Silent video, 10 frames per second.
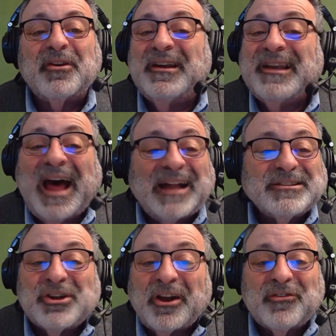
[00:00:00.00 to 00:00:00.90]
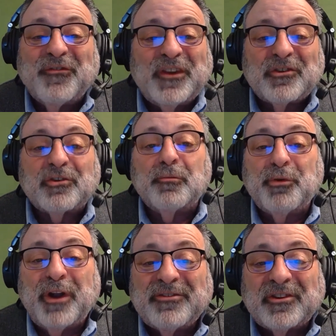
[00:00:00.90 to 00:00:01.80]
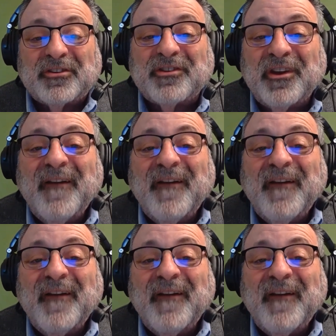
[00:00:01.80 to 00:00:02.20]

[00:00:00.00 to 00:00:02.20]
not just physical presence.